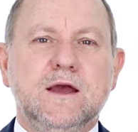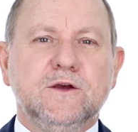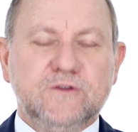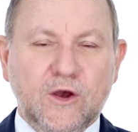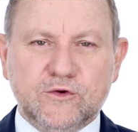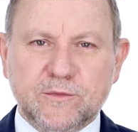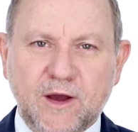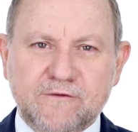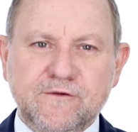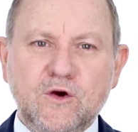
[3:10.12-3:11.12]
So to
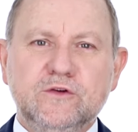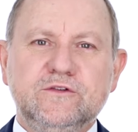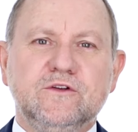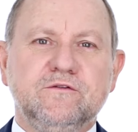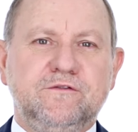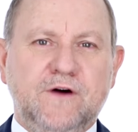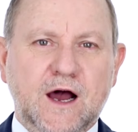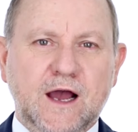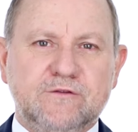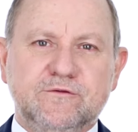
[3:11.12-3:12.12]
my first
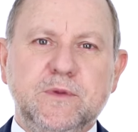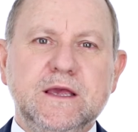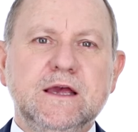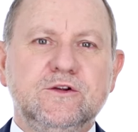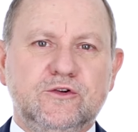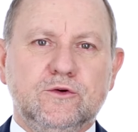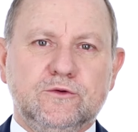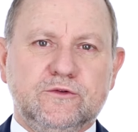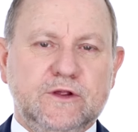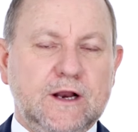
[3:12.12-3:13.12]
five big
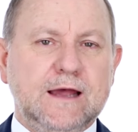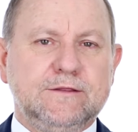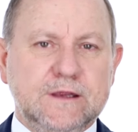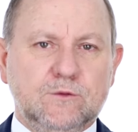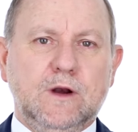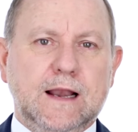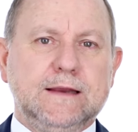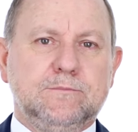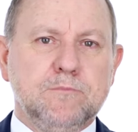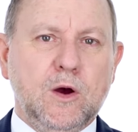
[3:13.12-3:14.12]
issues that I think
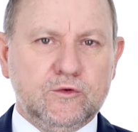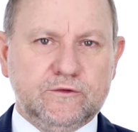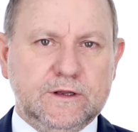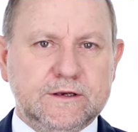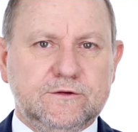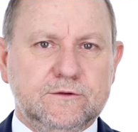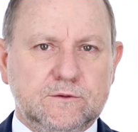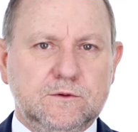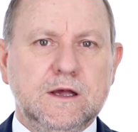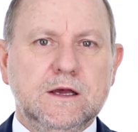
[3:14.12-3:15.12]
relate mostly
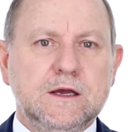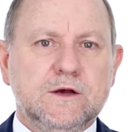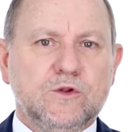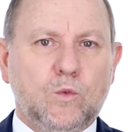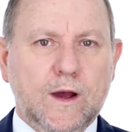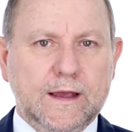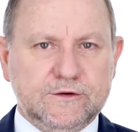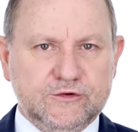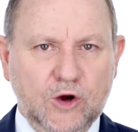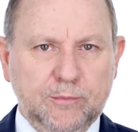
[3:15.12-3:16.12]
to the way
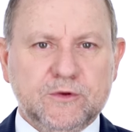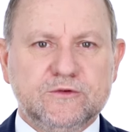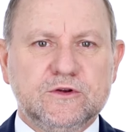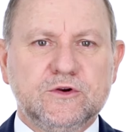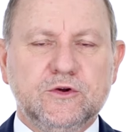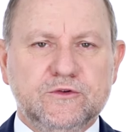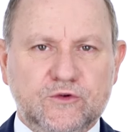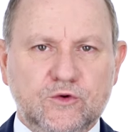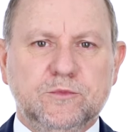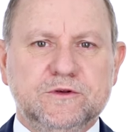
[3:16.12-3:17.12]
shoppers and
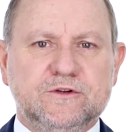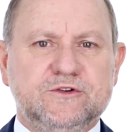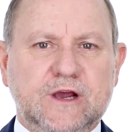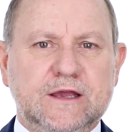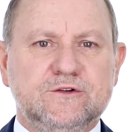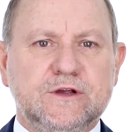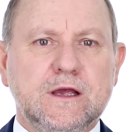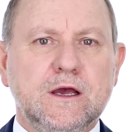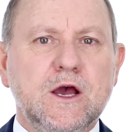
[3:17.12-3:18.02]
consumers are changing.